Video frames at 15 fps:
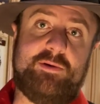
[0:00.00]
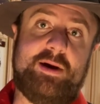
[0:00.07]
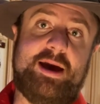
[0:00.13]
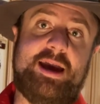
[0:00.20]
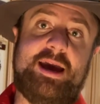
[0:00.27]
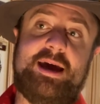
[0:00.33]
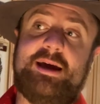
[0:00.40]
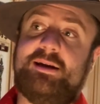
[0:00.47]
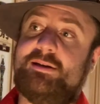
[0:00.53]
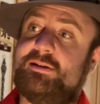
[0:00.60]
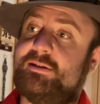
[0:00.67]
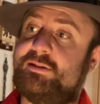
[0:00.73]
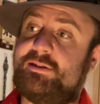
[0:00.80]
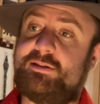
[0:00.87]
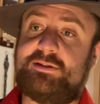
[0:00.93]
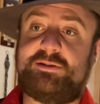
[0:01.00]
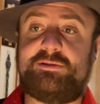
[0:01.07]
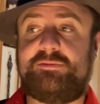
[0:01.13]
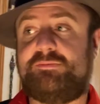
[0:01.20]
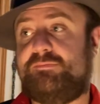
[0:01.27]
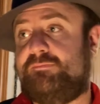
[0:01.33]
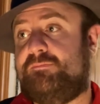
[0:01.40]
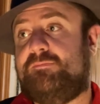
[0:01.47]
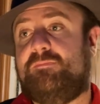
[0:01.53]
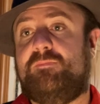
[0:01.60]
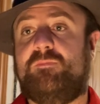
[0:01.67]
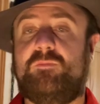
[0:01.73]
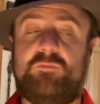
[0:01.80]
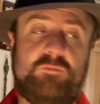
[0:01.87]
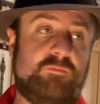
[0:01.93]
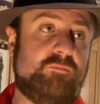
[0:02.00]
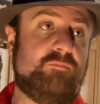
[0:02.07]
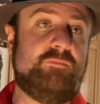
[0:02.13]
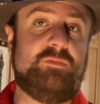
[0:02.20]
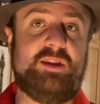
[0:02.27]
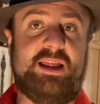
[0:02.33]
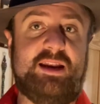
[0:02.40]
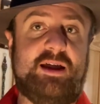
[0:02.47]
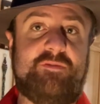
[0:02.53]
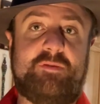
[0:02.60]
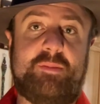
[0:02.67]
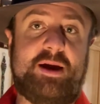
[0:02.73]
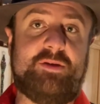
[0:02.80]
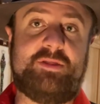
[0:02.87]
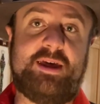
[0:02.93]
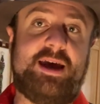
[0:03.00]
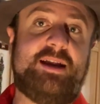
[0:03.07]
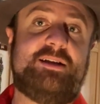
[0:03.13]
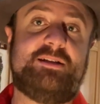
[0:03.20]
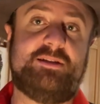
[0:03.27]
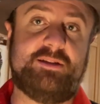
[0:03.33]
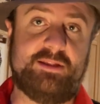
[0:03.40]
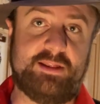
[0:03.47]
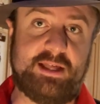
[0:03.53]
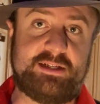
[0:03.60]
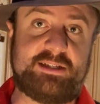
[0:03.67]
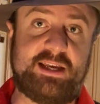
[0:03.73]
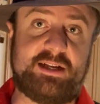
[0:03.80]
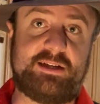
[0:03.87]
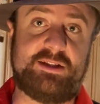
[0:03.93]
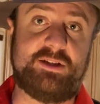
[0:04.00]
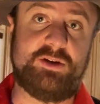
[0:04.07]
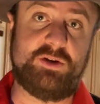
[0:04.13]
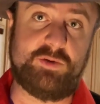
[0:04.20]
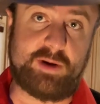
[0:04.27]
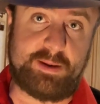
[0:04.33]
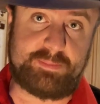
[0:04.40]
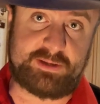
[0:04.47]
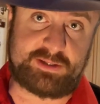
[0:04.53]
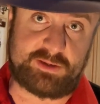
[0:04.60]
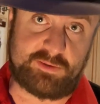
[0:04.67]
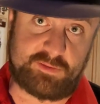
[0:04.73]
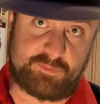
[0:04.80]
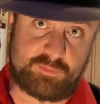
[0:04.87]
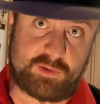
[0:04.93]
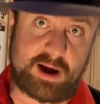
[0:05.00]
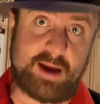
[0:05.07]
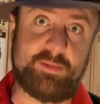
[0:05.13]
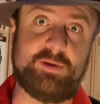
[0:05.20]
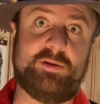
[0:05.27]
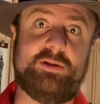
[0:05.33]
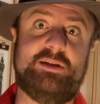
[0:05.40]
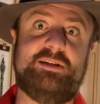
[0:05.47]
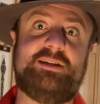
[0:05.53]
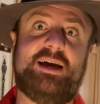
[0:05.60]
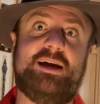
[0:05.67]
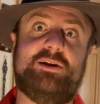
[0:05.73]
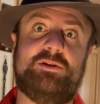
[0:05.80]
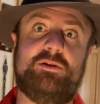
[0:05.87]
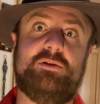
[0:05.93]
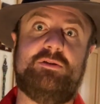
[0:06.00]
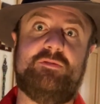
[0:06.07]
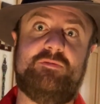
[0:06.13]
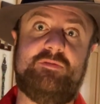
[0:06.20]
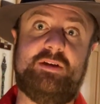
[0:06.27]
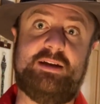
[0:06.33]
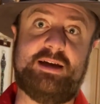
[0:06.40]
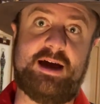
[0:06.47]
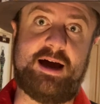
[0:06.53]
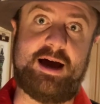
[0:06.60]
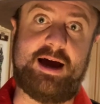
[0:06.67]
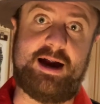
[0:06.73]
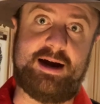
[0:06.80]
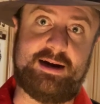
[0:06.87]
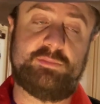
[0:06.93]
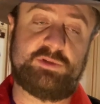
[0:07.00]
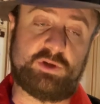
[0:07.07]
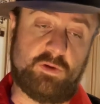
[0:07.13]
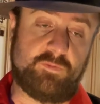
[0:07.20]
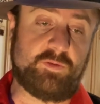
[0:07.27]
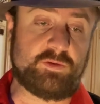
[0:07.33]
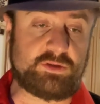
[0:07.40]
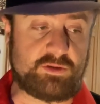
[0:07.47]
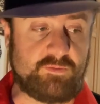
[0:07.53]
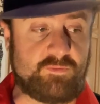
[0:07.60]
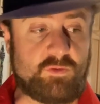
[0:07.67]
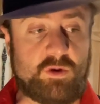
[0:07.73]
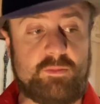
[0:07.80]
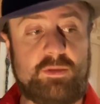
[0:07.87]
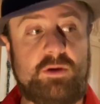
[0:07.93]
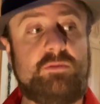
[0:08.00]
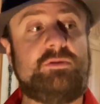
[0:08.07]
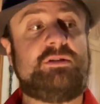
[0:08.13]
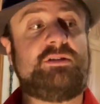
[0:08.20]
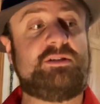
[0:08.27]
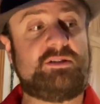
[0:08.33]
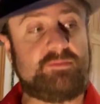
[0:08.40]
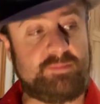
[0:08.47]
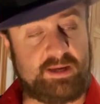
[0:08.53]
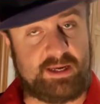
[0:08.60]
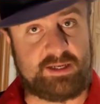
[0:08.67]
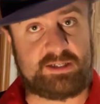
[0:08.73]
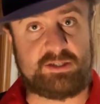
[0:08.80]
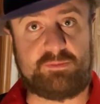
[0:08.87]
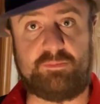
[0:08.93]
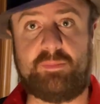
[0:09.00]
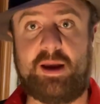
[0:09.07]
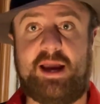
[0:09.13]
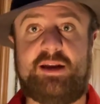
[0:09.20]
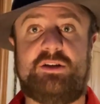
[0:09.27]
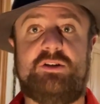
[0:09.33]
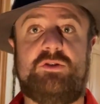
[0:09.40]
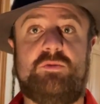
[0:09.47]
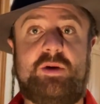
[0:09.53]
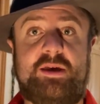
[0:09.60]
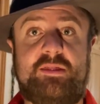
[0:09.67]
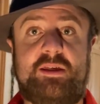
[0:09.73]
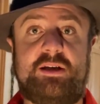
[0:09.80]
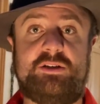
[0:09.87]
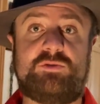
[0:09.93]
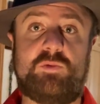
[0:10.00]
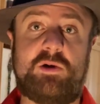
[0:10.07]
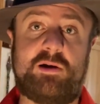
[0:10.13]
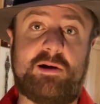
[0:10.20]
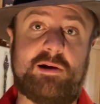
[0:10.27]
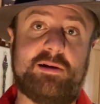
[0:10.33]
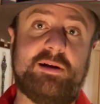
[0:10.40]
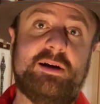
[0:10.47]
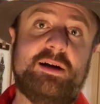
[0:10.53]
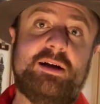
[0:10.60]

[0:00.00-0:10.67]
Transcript: And enough about that. Let's get to the new episode of Primal, entitled Vidar. So first and foremost, it's back to the way things were.